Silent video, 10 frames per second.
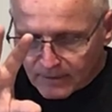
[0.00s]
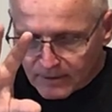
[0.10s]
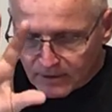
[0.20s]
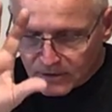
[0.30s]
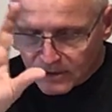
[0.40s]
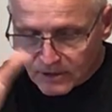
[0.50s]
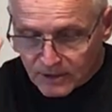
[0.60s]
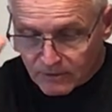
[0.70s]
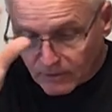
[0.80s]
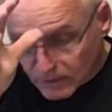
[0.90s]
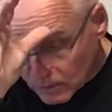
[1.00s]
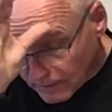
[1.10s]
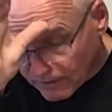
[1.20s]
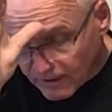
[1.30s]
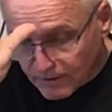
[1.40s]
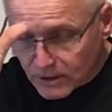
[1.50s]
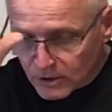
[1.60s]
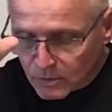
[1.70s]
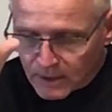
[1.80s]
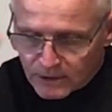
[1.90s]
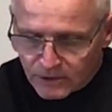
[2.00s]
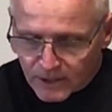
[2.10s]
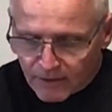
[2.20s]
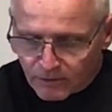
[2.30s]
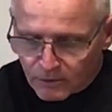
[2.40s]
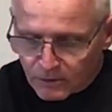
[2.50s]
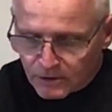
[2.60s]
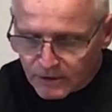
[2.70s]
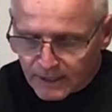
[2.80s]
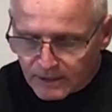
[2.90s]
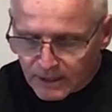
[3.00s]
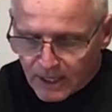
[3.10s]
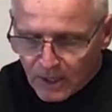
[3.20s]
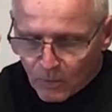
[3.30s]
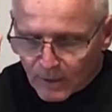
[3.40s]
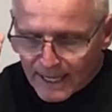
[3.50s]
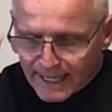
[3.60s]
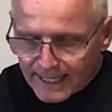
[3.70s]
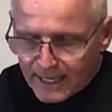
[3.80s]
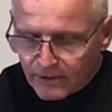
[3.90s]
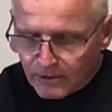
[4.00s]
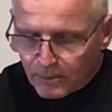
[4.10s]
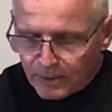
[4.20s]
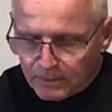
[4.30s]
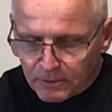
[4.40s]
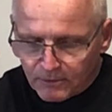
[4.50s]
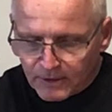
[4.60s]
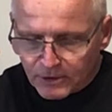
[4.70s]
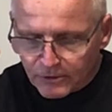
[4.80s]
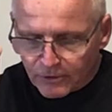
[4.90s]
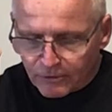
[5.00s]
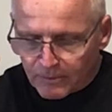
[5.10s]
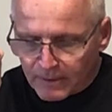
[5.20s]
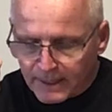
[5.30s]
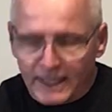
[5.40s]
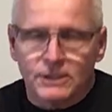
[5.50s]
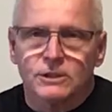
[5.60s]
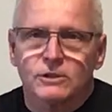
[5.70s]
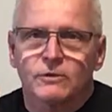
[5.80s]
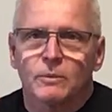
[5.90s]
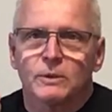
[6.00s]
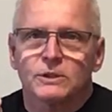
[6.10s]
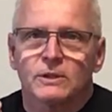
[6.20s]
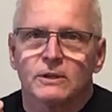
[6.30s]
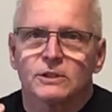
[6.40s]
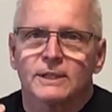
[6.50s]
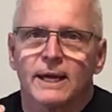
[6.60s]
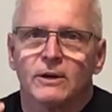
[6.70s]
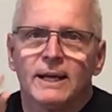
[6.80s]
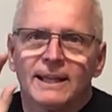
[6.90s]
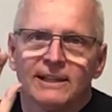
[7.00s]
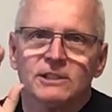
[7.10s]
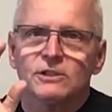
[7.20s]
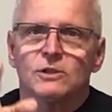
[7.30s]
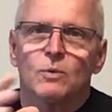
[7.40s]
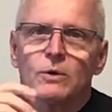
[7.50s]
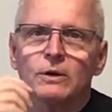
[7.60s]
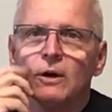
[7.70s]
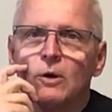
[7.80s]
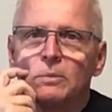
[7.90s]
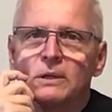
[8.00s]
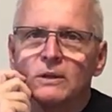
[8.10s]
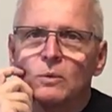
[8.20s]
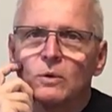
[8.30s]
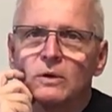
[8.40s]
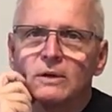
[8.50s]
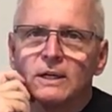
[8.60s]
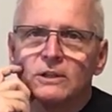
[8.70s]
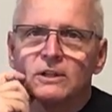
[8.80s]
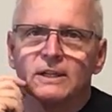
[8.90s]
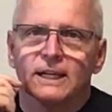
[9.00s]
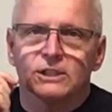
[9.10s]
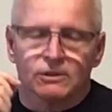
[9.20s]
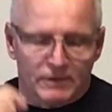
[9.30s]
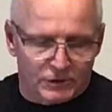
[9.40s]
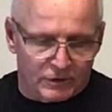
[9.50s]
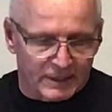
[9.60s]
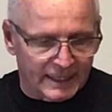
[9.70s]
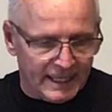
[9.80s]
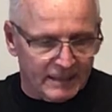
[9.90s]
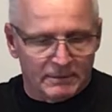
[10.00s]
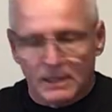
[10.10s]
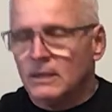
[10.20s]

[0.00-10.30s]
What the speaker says: this is verse 25, this is what the sovereign Lord says, when I gather the people of Israel from the nations from which they are scattered. This is a word of hope to the nation of Israel. And again,